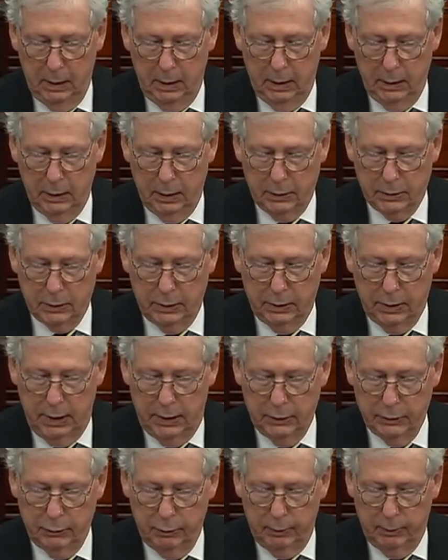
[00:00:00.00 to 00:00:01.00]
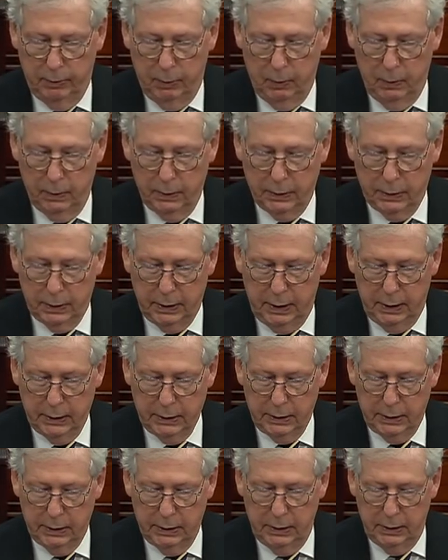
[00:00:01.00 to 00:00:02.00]
Yesterday's report
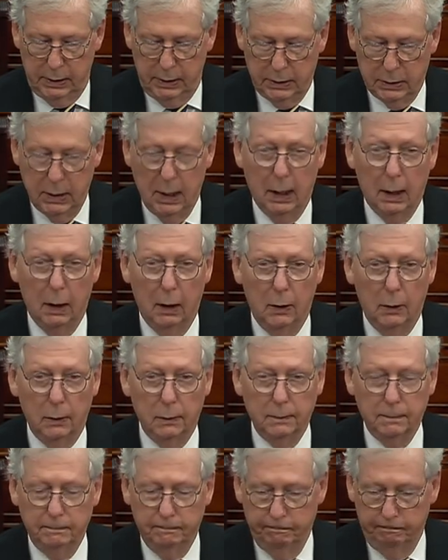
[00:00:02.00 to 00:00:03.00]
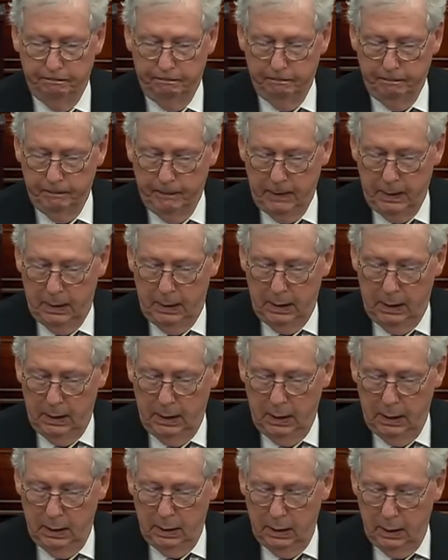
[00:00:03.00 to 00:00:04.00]
says he's not alone.
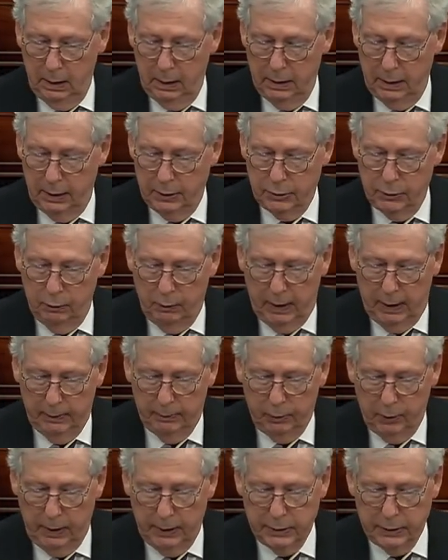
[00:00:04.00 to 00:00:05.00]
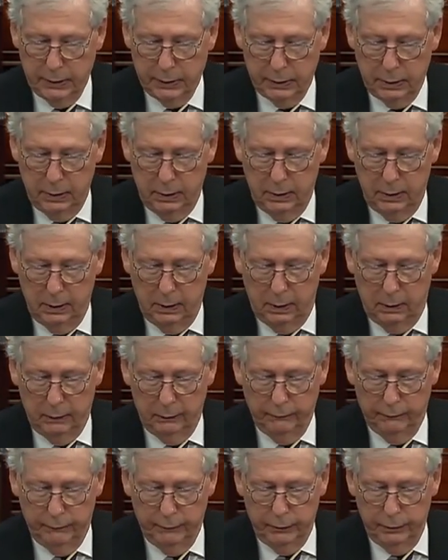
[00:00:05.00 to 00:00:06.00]
Nationwide prices
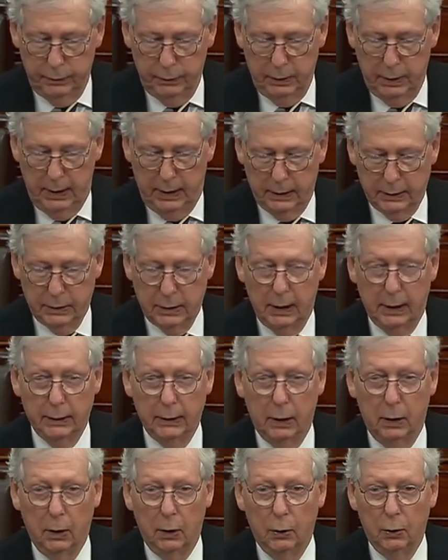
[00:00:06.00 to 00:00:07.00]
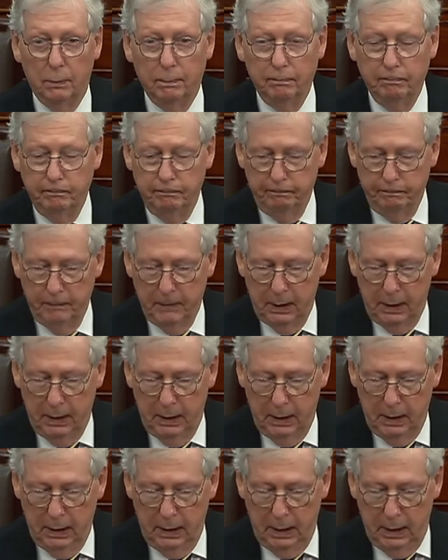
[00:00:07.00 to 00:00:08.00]
on food outside the home
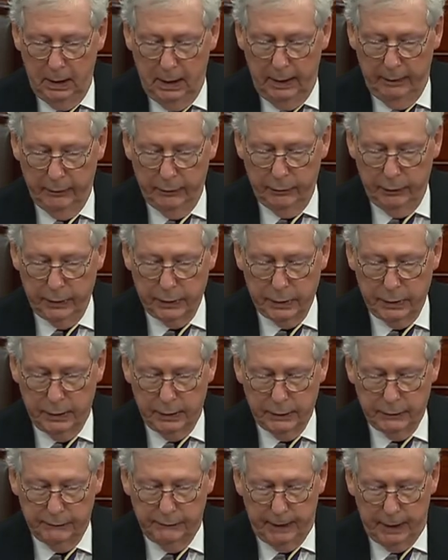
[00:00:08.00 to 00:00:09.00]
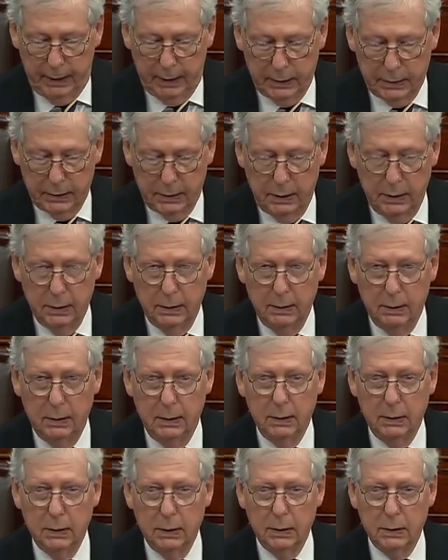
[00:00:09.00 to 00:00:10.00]
haven't risen this fast
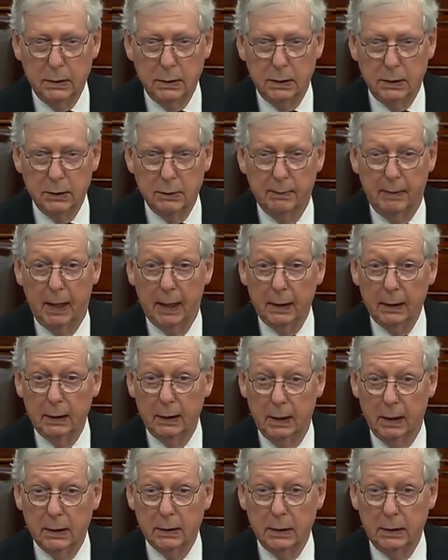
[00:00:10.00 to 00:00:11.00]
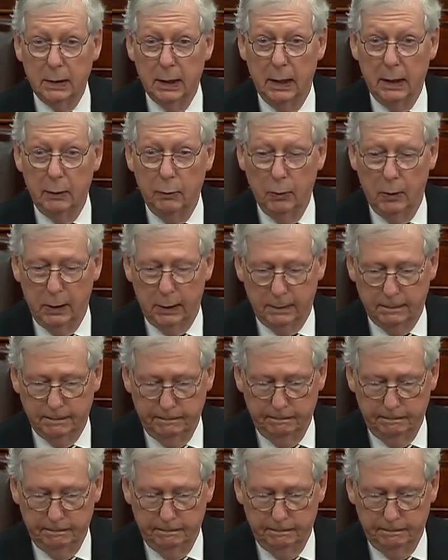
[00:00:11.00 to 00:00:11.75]
since back in 1981.